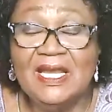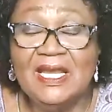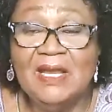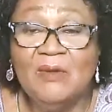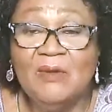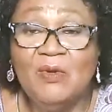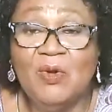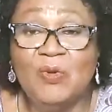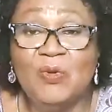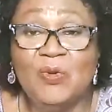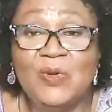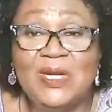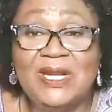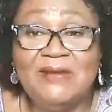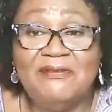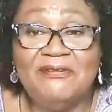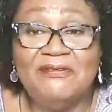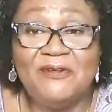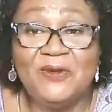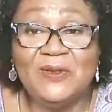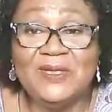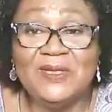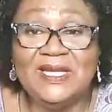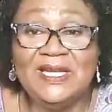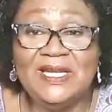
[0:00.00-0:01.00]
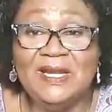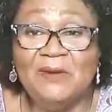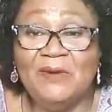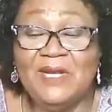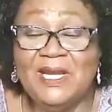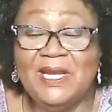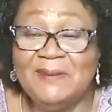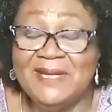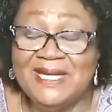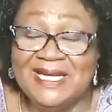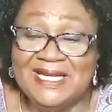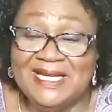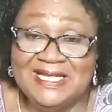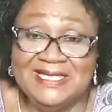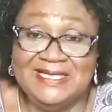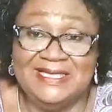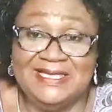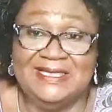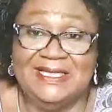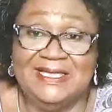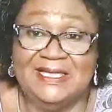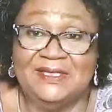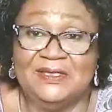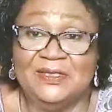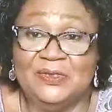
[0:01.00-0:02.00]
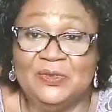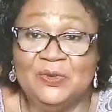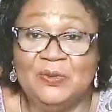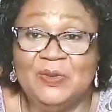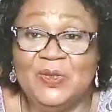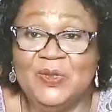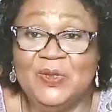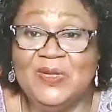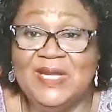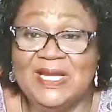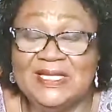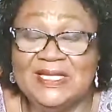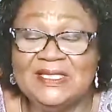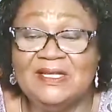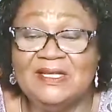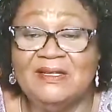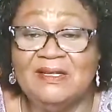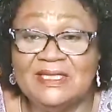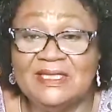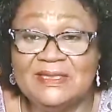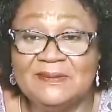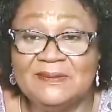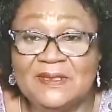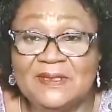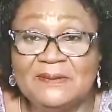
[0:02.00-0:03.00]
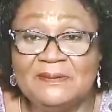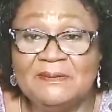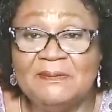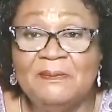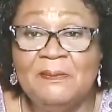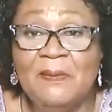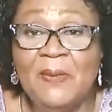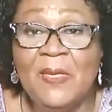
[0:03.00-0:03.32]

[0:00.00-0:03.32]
One would have thought that that would have been an easy thing to do because that's your husband.